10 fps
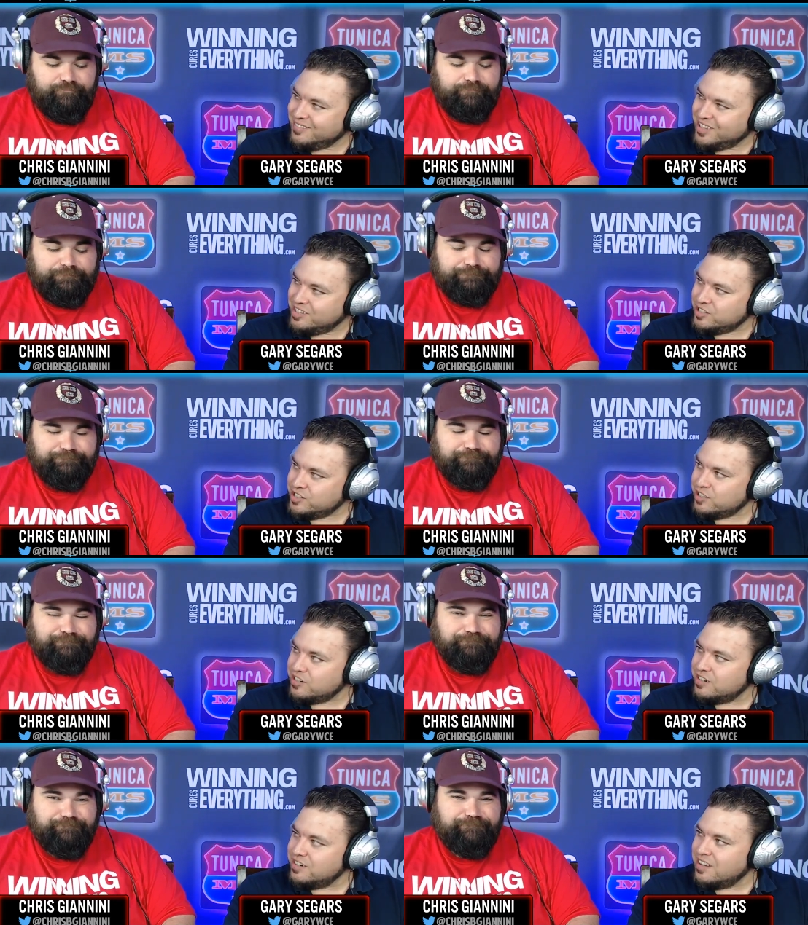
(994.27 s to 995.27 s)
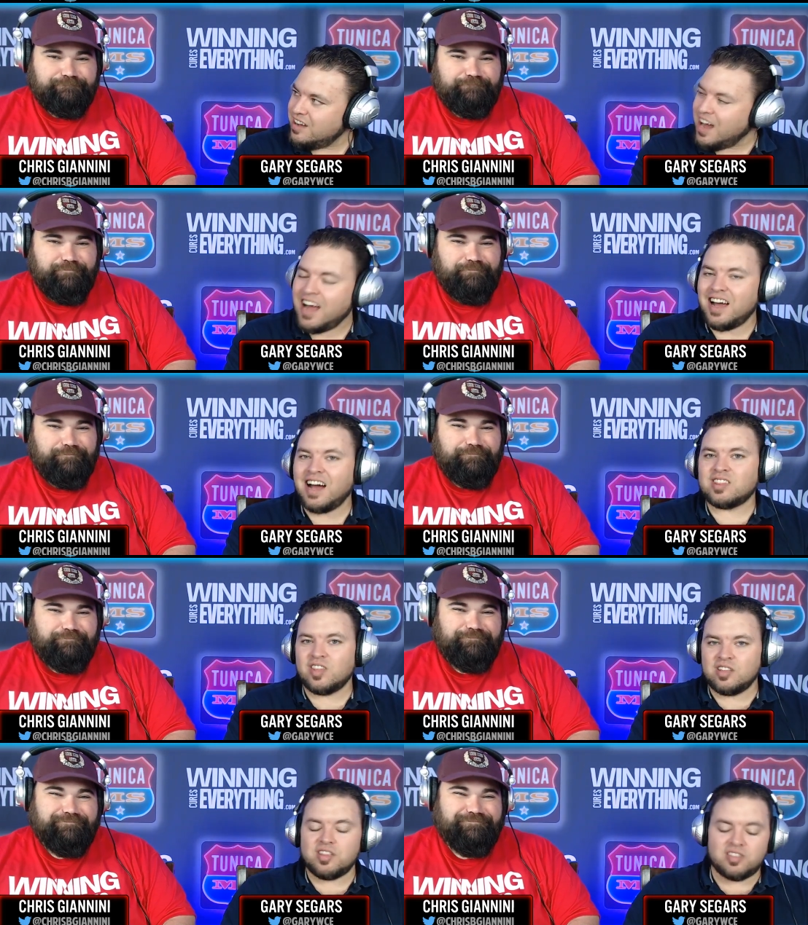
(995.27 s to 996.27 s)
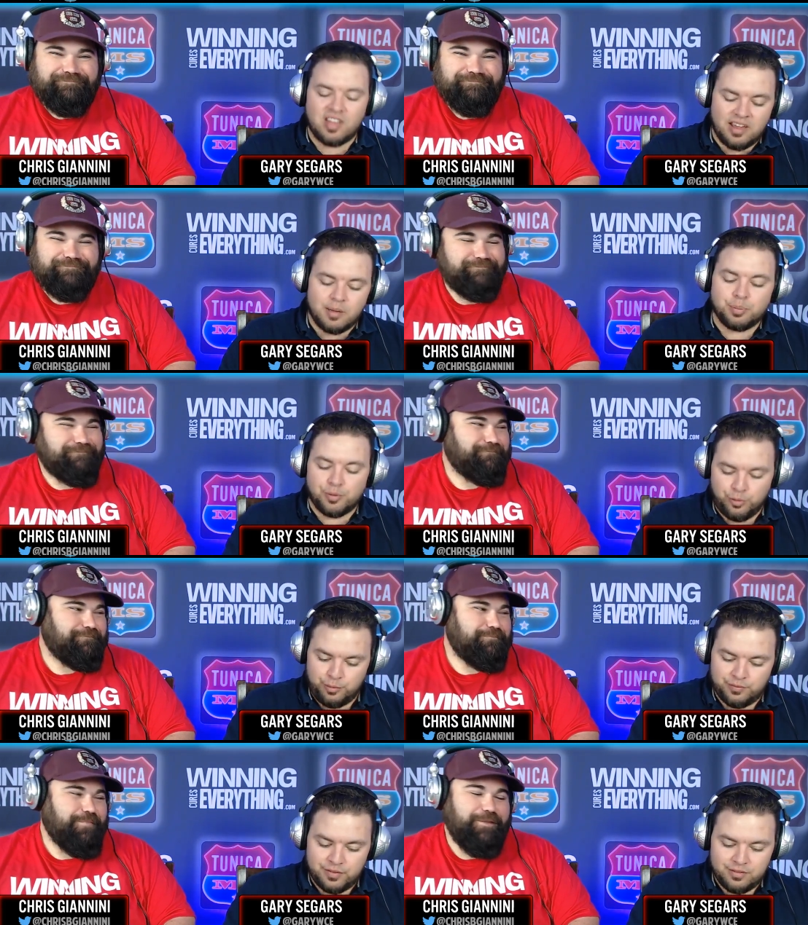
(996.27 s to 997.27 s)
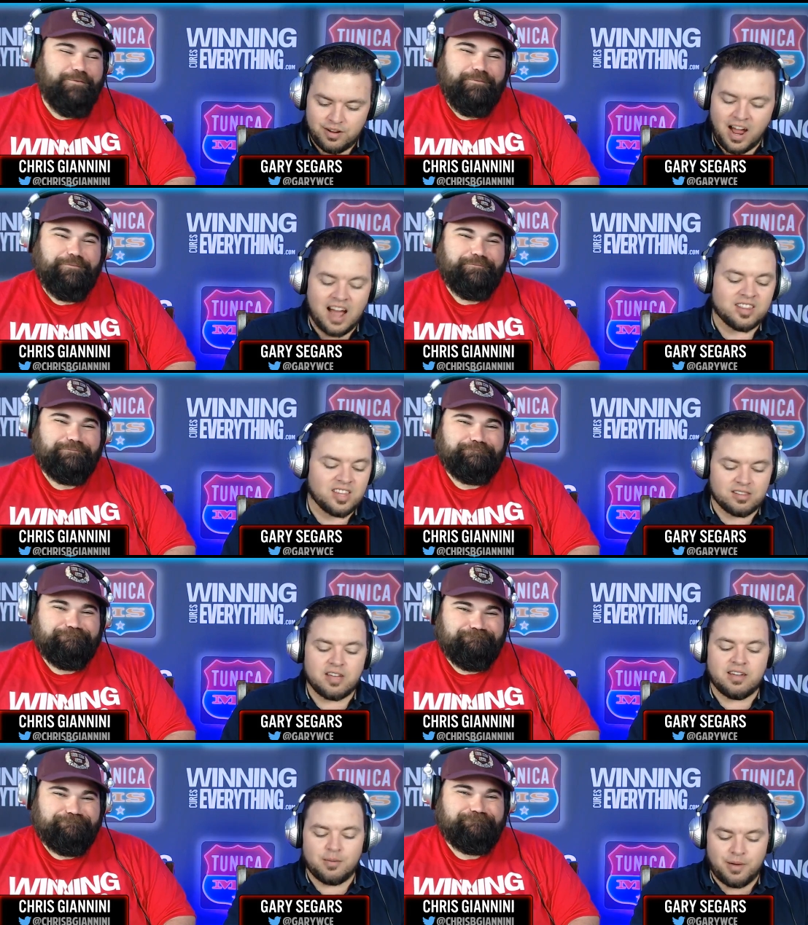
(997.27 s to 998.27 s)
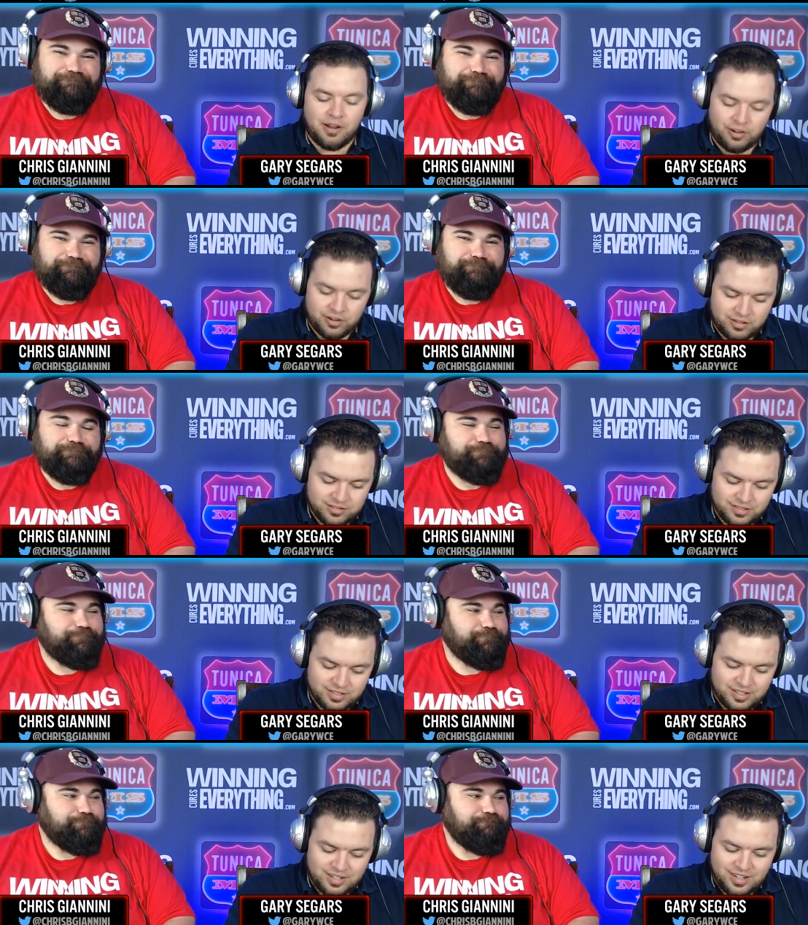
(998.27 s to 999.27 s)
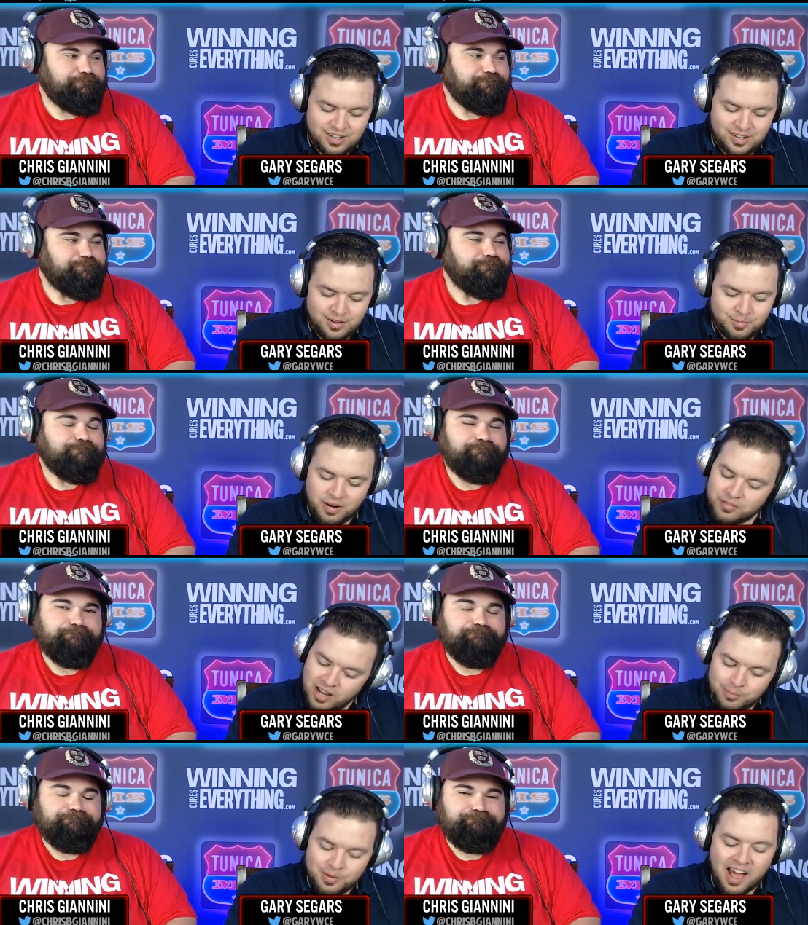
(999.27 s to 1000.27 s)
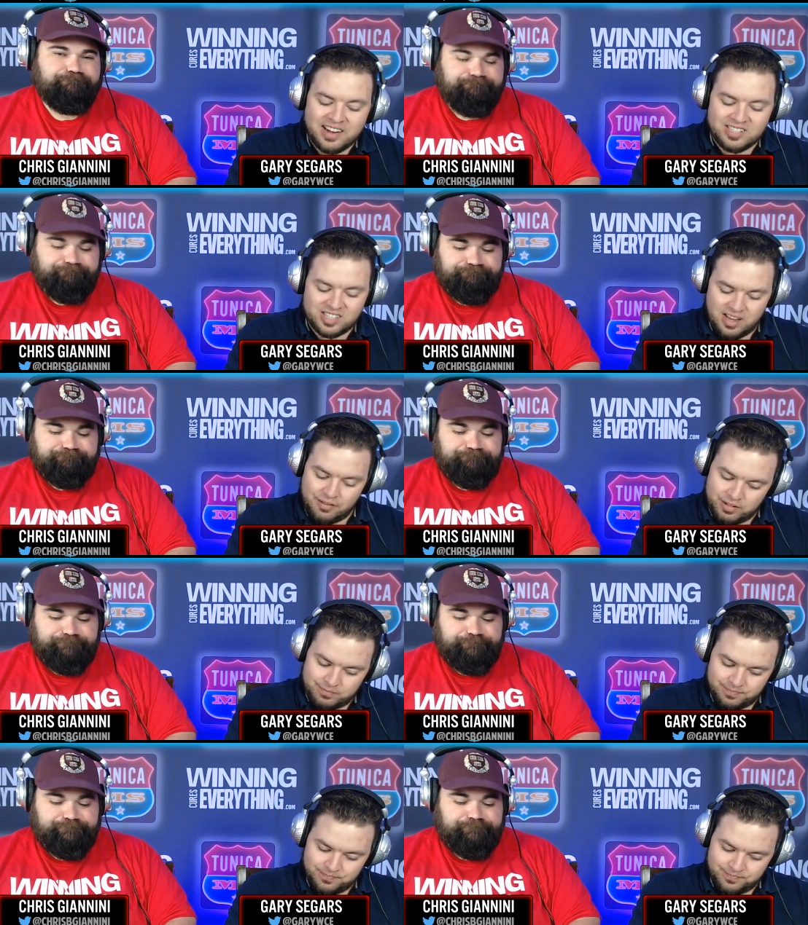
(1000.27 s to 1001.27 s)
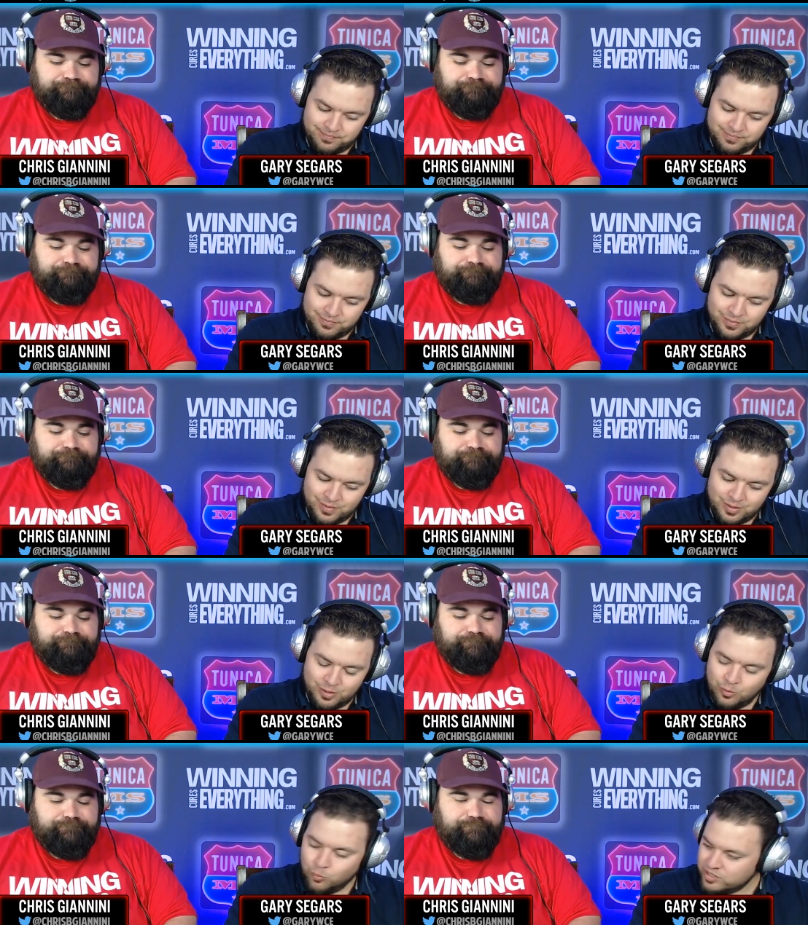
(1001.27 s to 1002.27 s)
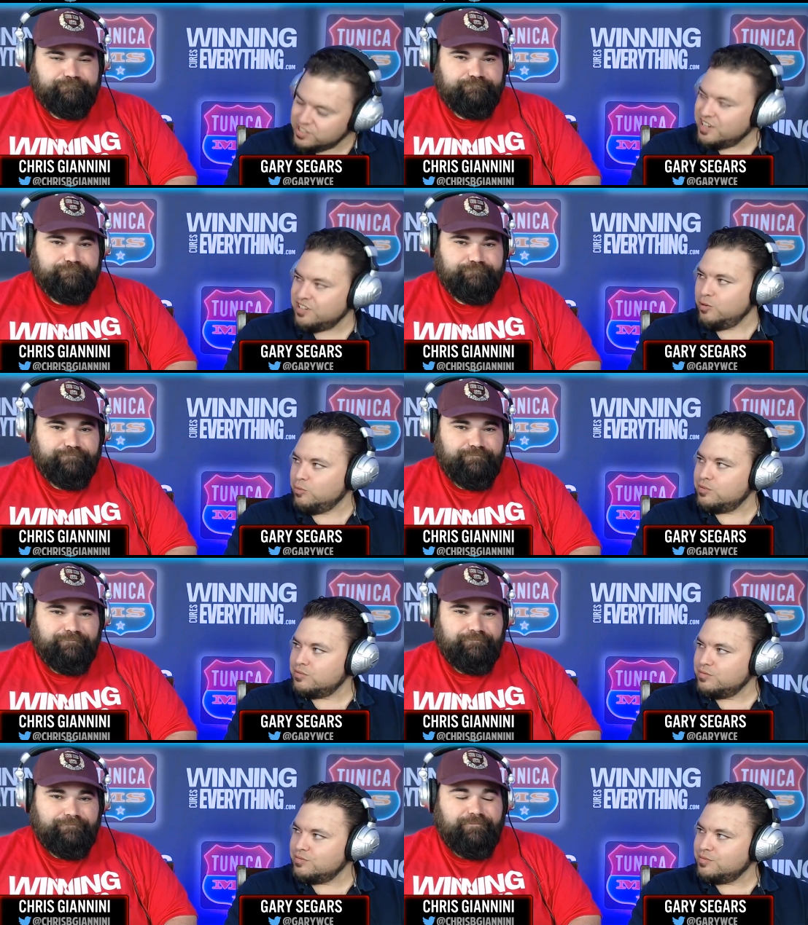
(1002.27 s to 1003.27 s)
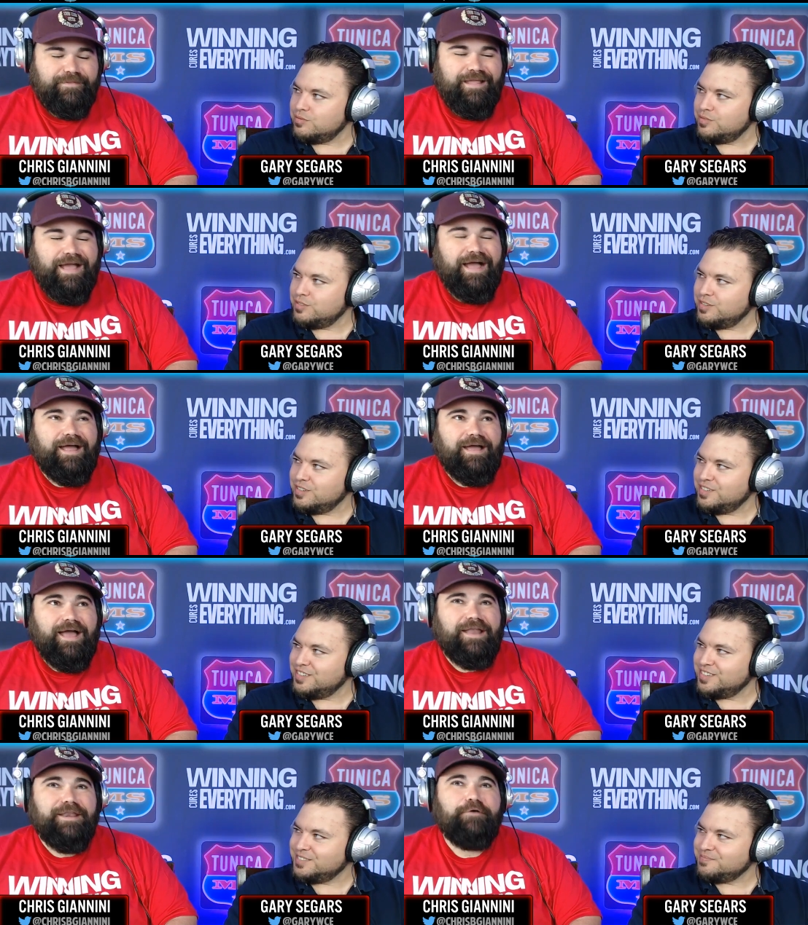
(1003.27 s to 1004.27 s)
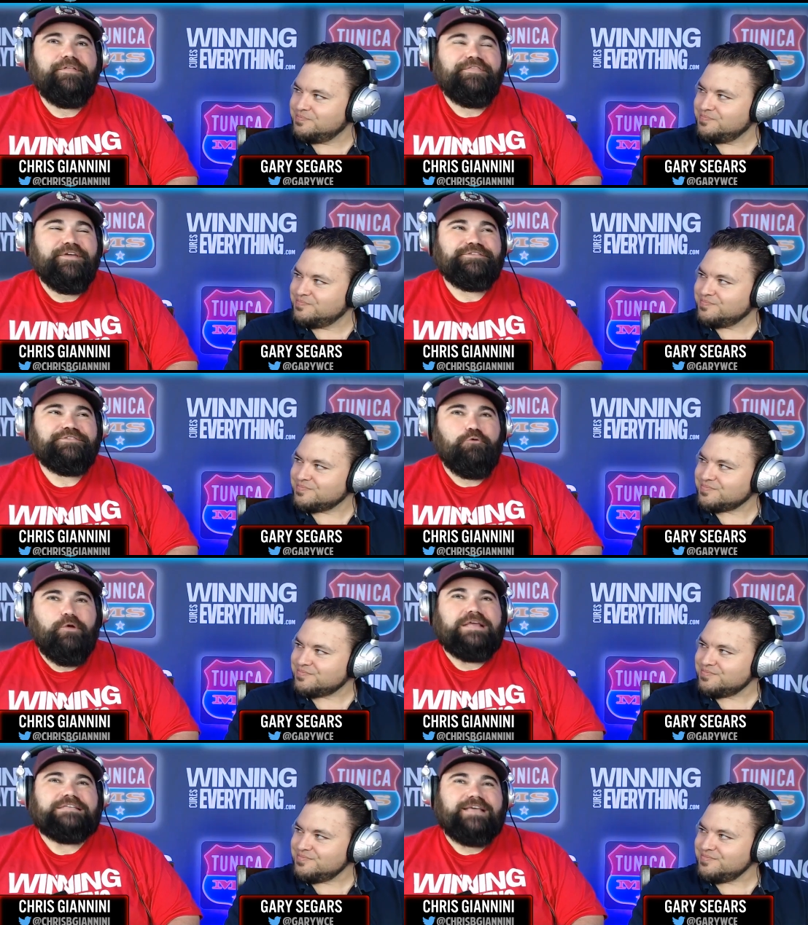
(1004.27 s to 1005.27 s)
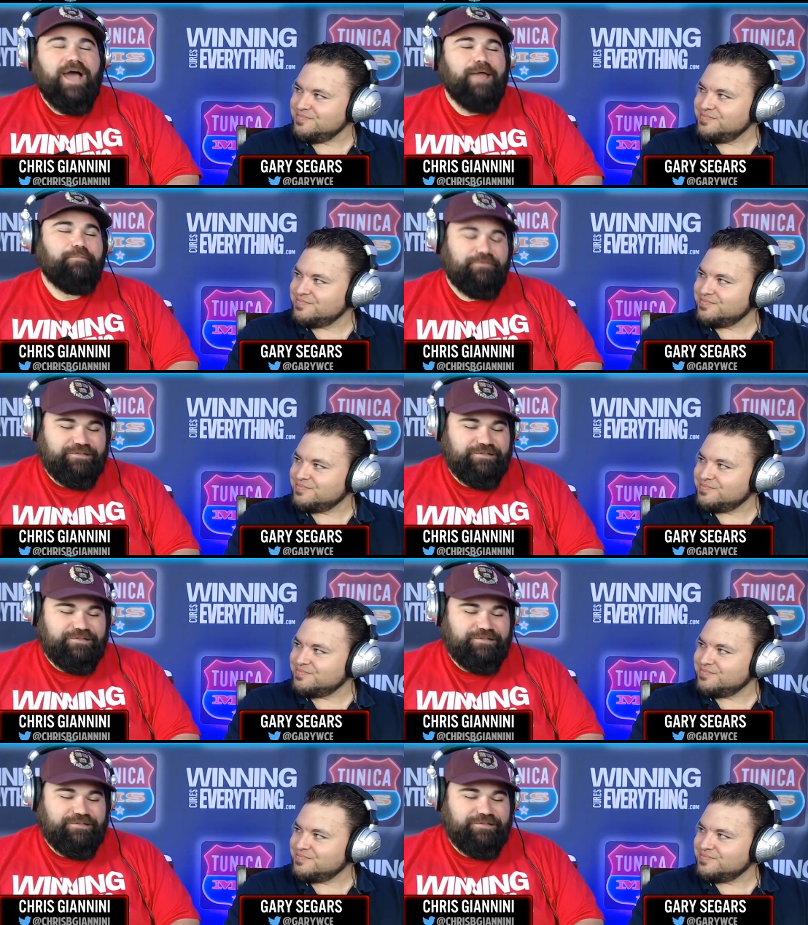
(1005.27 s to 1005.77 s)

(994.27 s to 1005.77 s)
Speaker 1: this year. I think that they improve. I think they get better. But I've got them
Speaker 2: 9-7. What say you? I know that there's crazy hype on this